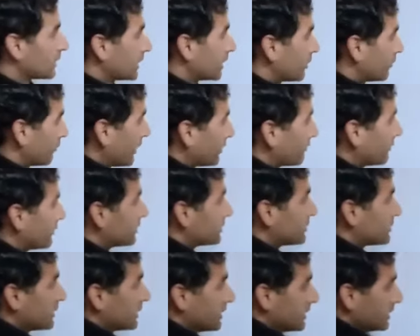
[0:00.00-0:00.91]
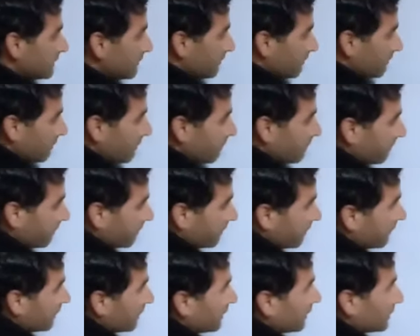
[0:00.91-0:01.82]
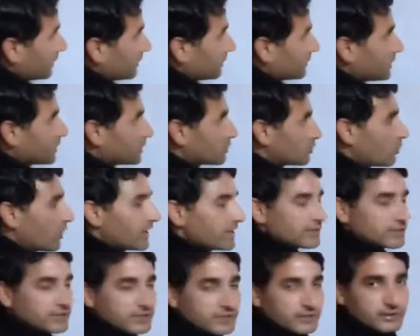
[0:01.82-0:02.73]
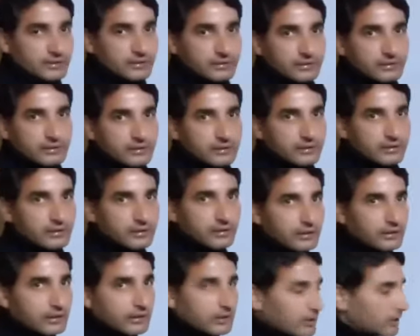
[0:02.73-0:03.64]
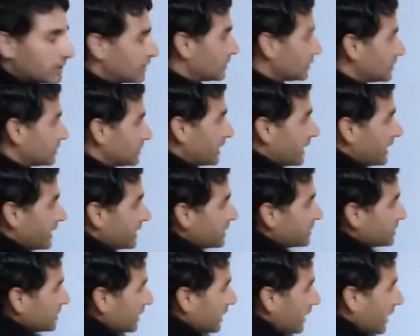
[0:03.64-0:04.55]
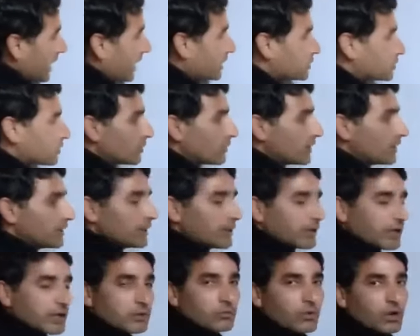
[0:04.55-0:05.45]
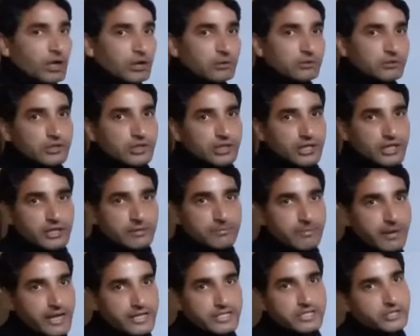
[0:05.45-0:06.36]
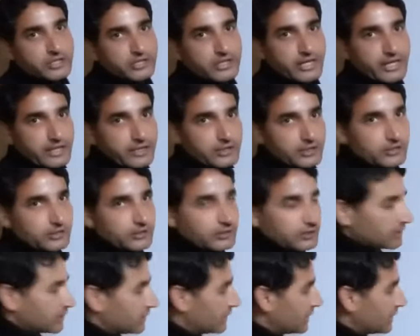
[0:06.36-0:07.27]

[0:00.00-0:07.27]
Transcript: Now when we see this voice change actually involves three major changes.